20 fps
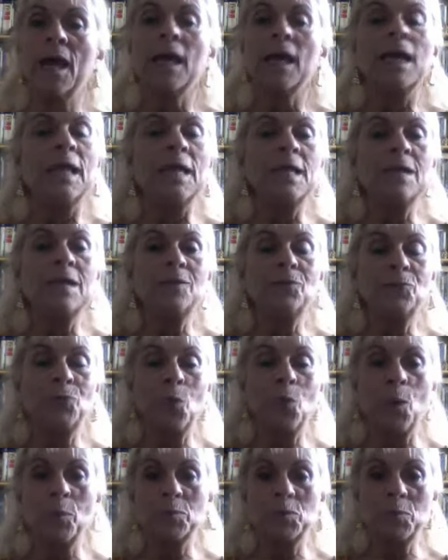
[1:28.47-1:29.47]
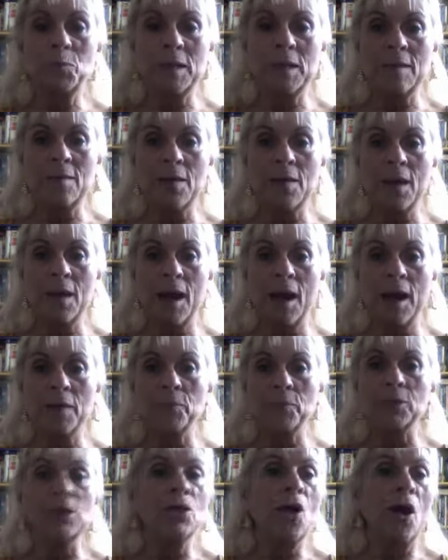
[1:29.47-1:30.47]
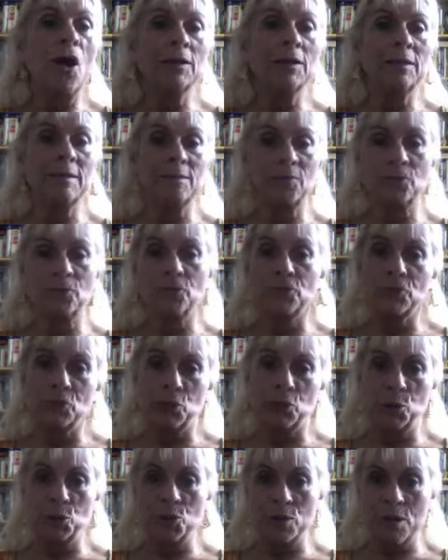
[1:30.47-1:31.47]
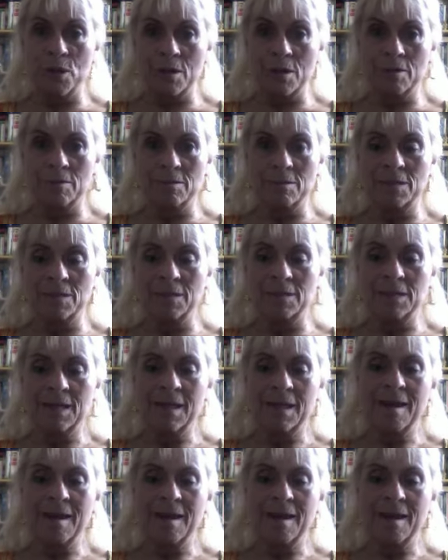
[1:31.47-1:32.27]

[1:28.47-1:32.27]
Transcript: he informed me that I would not live for 2 years.